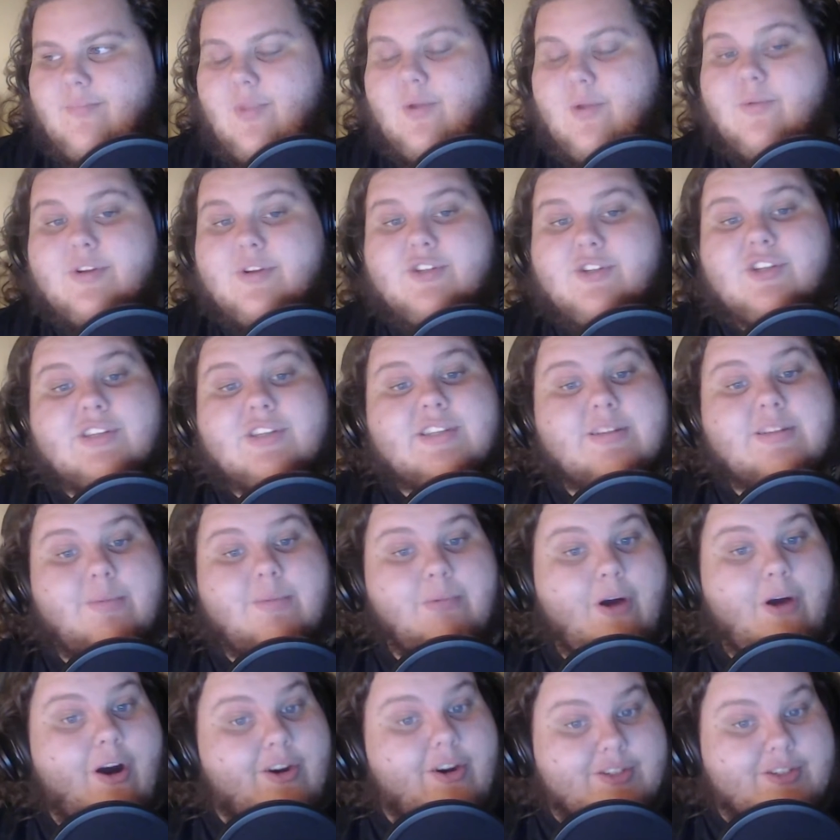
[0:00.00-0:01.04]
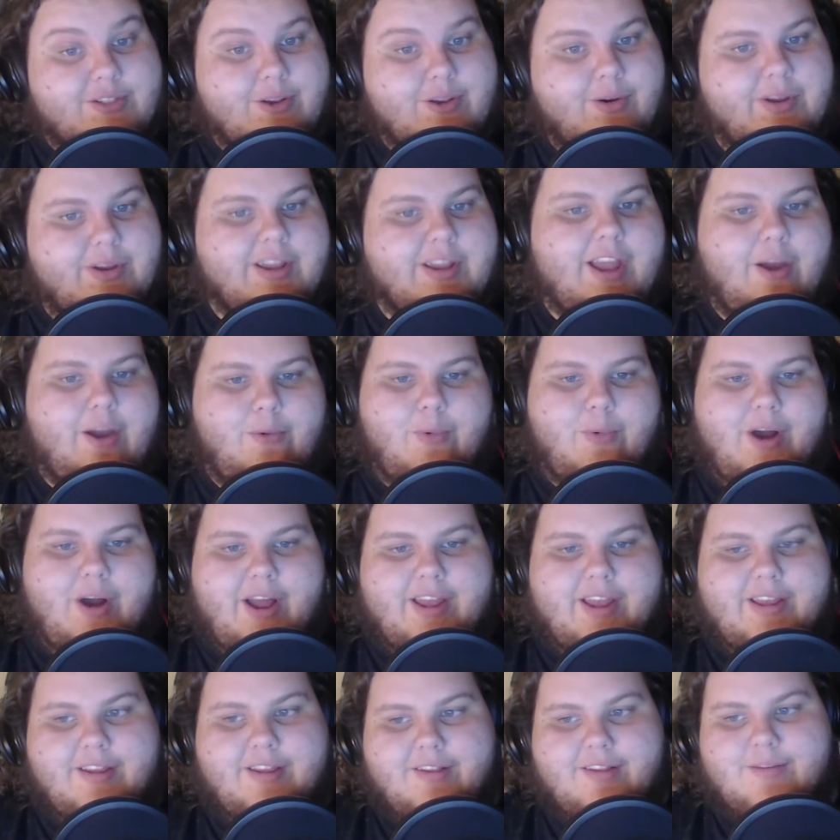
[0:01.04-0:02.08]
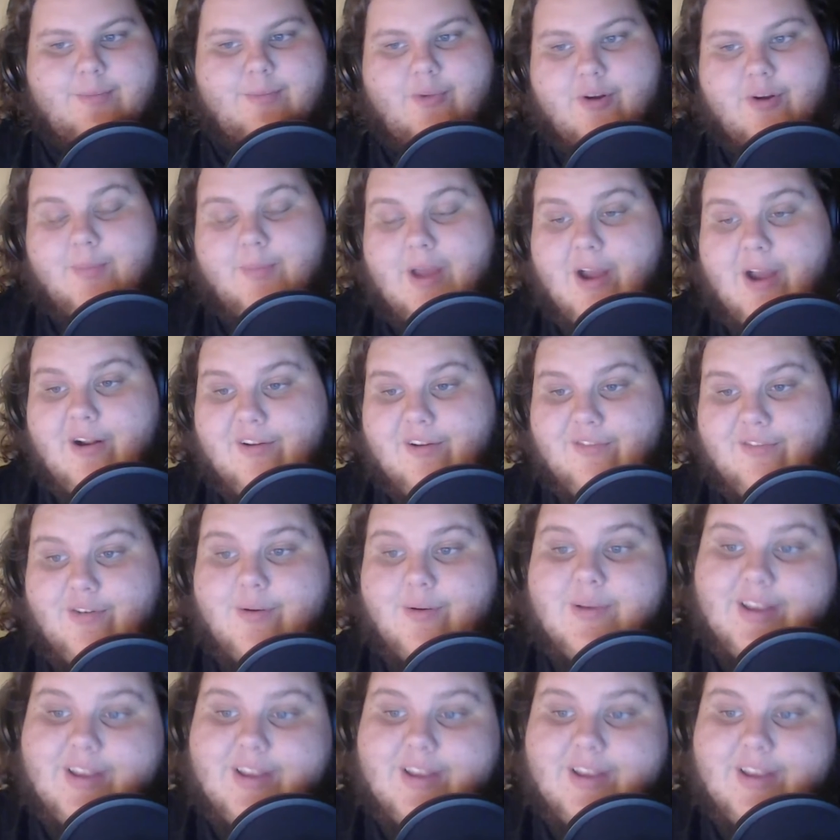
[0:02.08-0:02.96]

Which is also, again, why he gets more powerful,